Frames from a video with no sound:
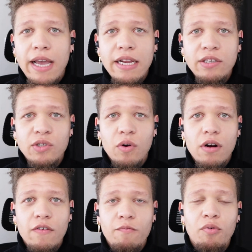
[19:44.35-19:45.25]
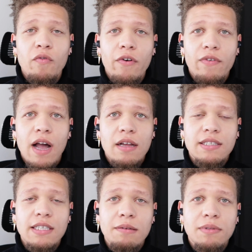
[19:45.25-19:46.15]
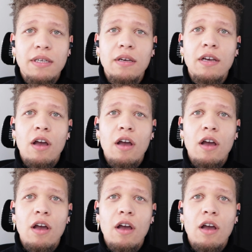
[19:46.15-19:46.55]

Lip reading: any sort of proof of concept,